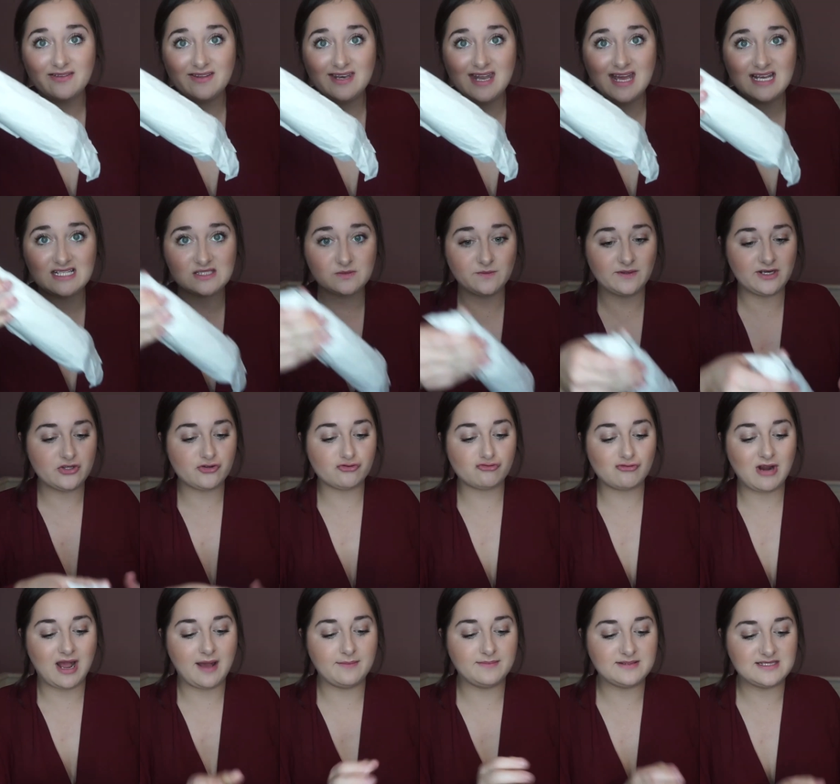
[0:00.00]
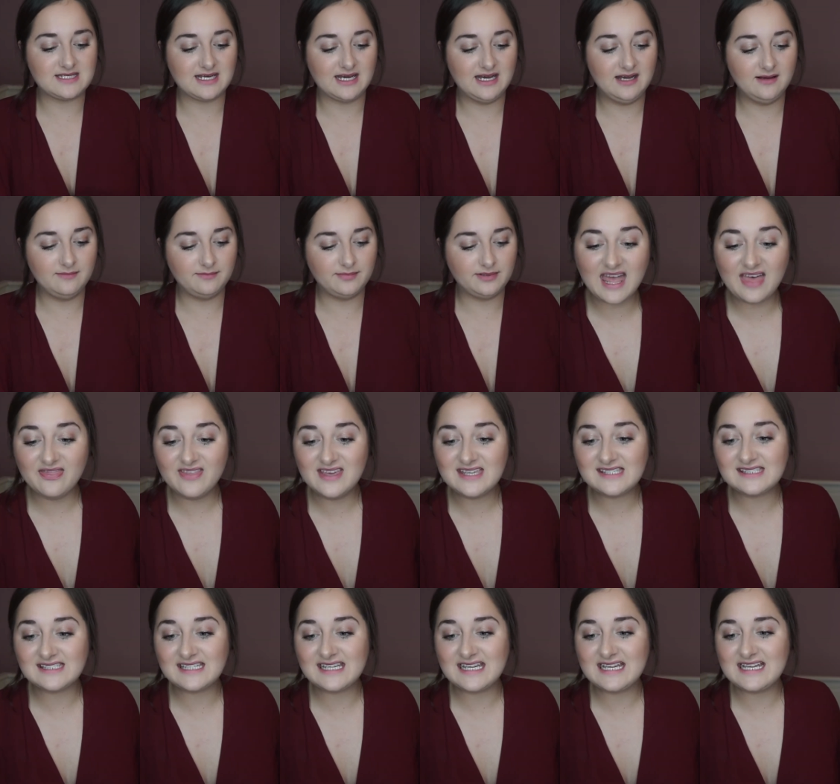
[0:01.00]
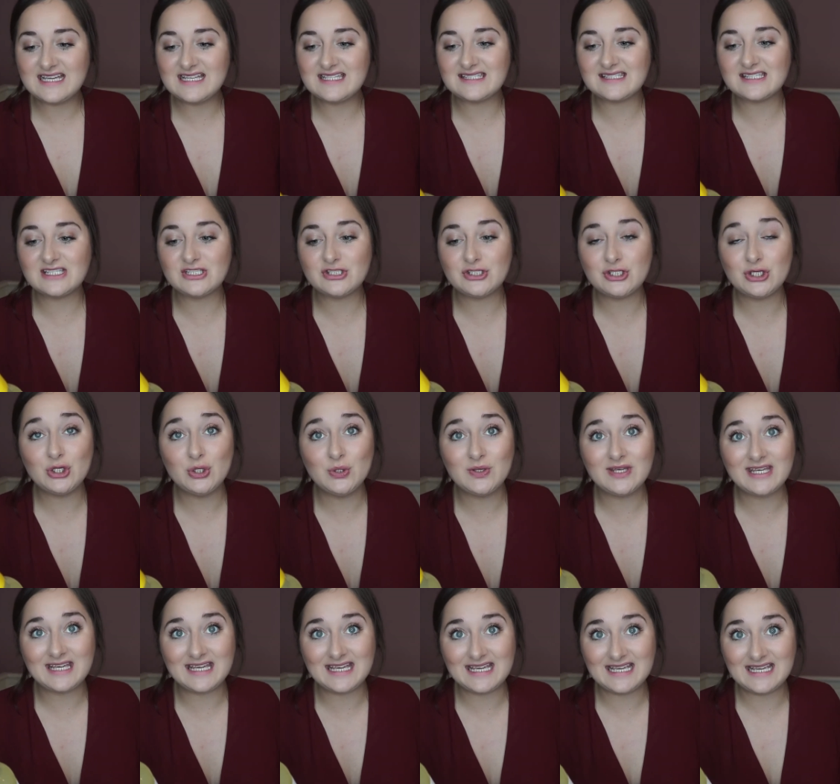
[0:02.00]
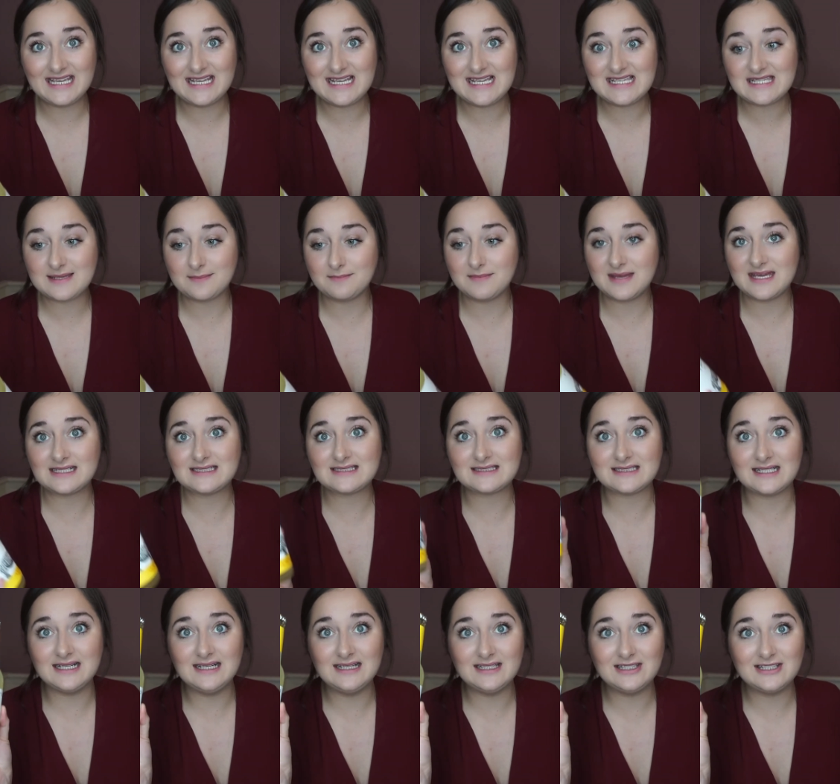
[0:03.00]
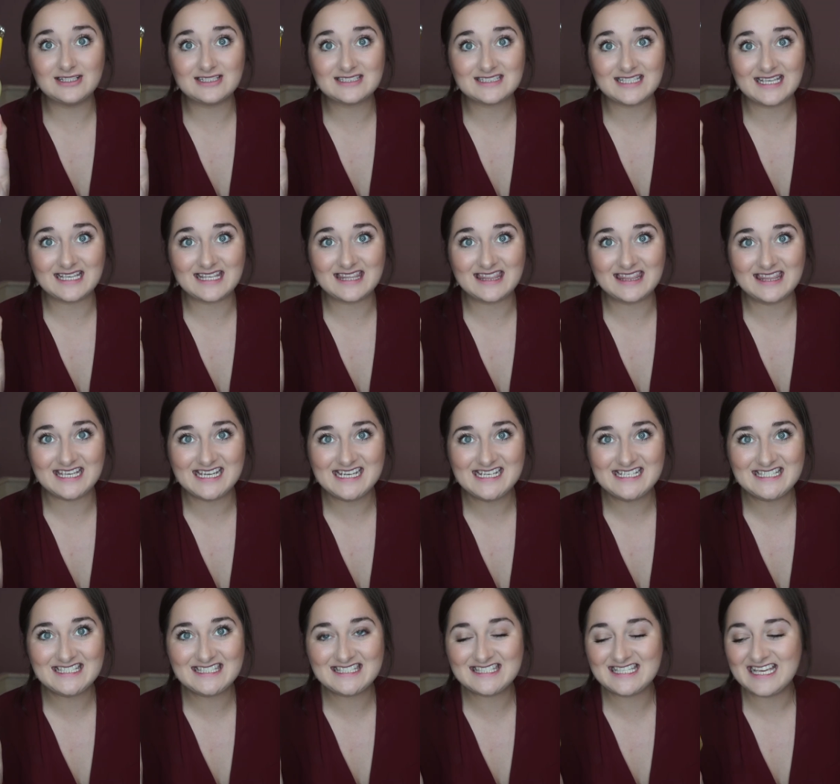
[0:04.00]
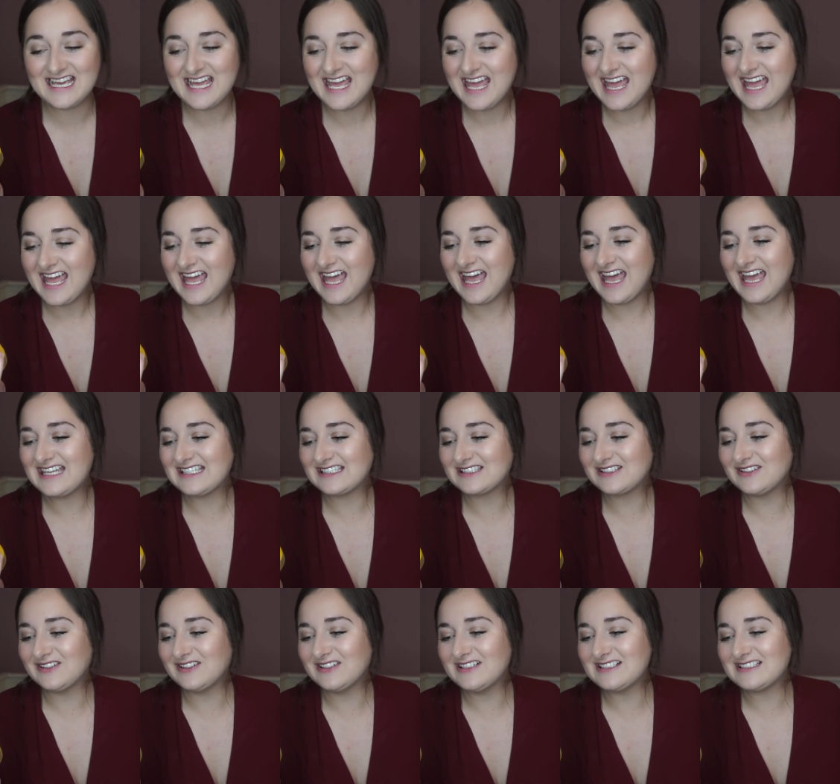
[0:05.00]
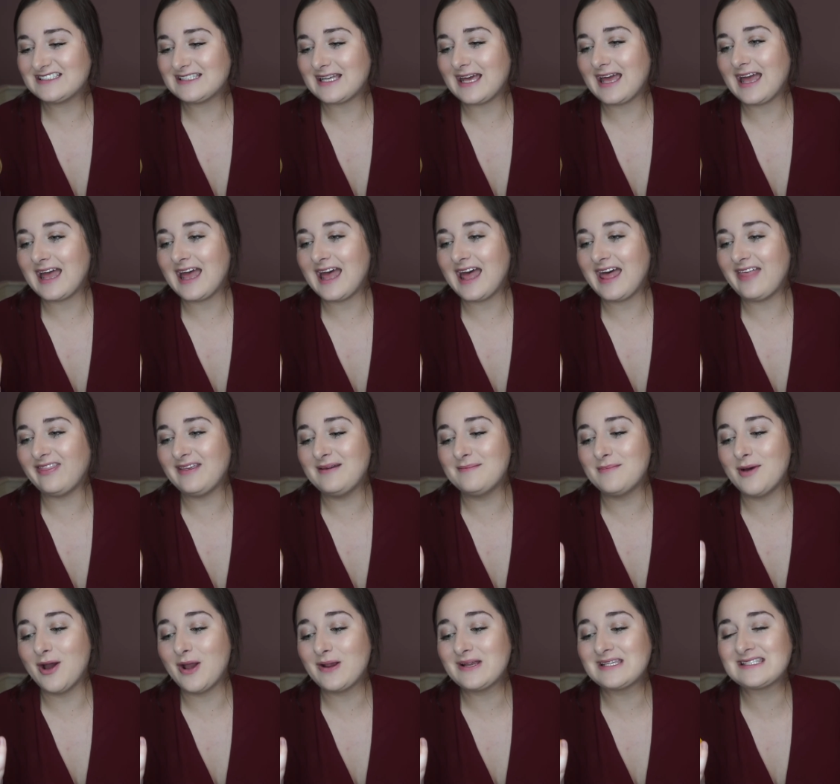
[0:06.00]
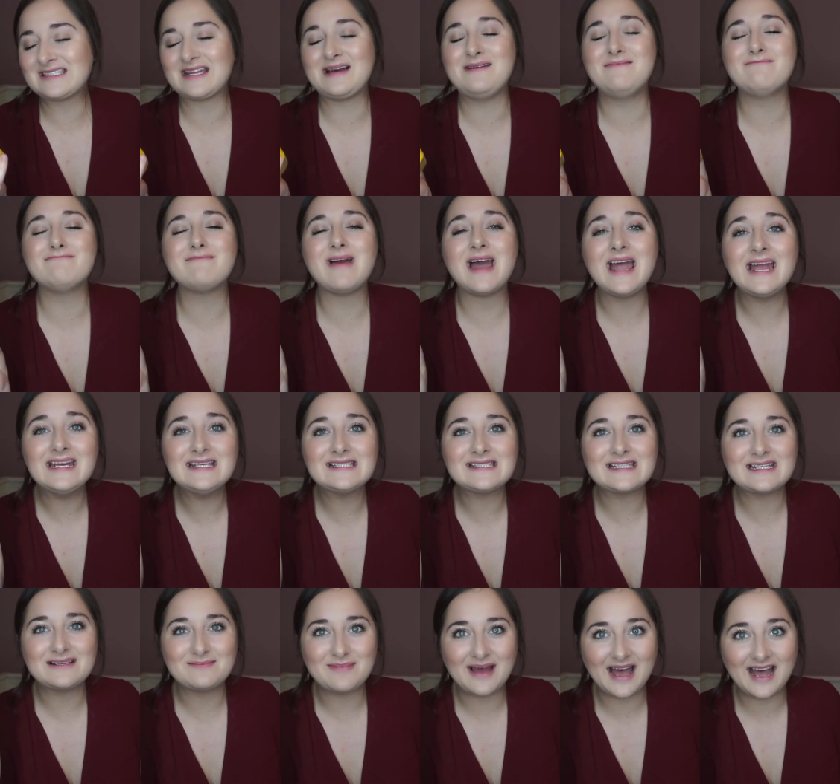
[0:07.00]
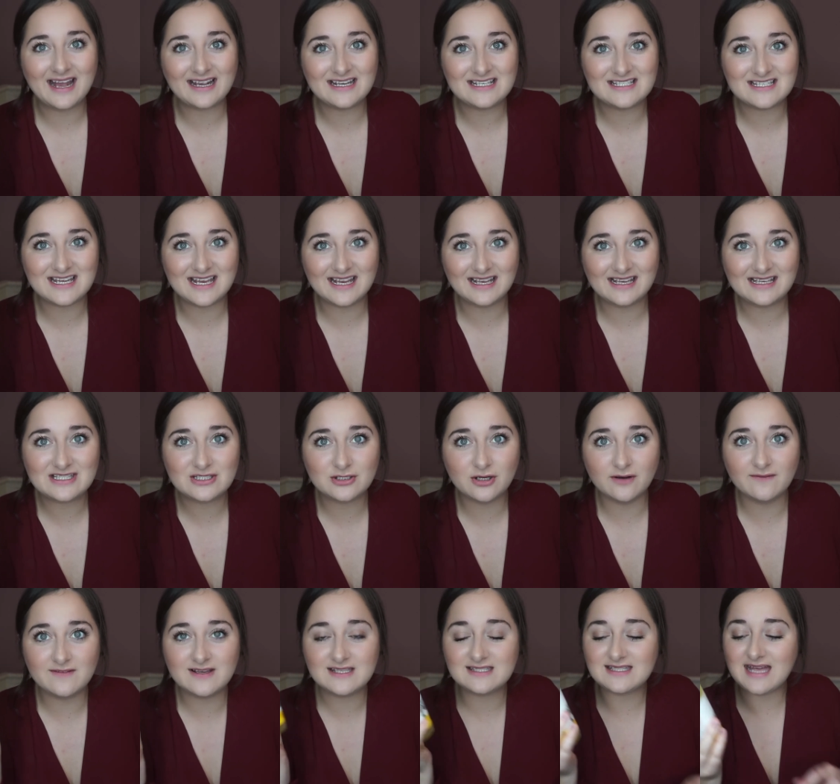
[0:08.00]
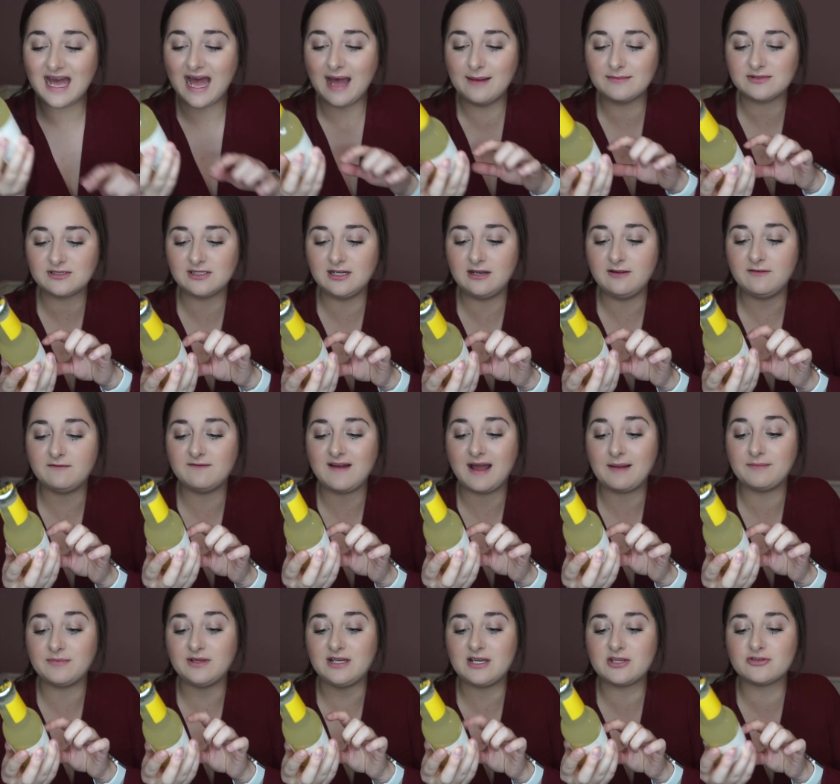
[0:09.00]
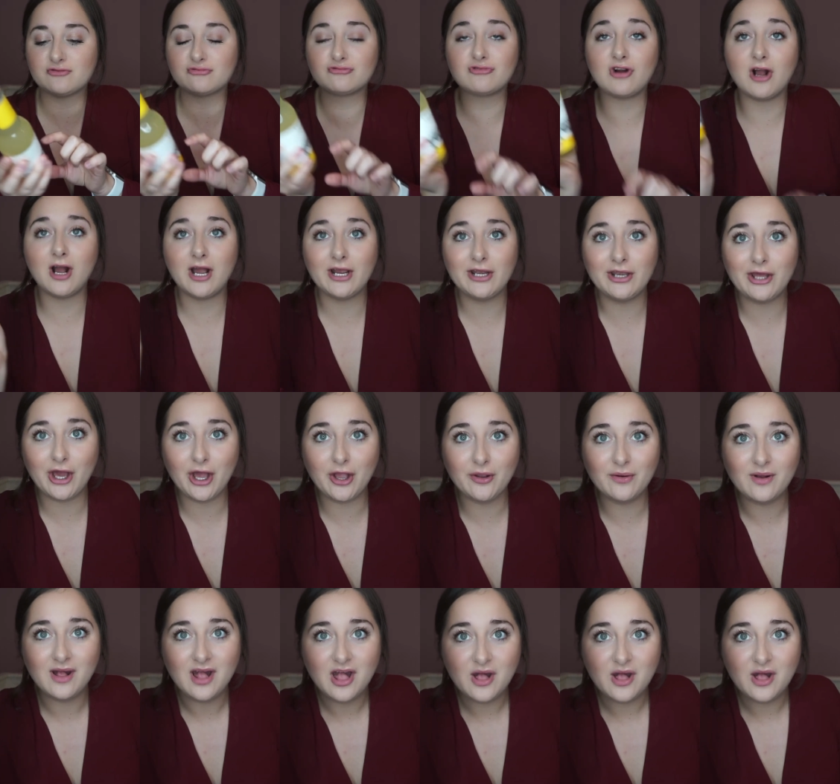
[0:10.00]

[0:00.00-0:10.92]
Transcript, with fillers: the next one is wrapped up and this is Two Keys Mixer, it looks like this. It's got the most amazing packaging. It's got this absolutely fabulous rhino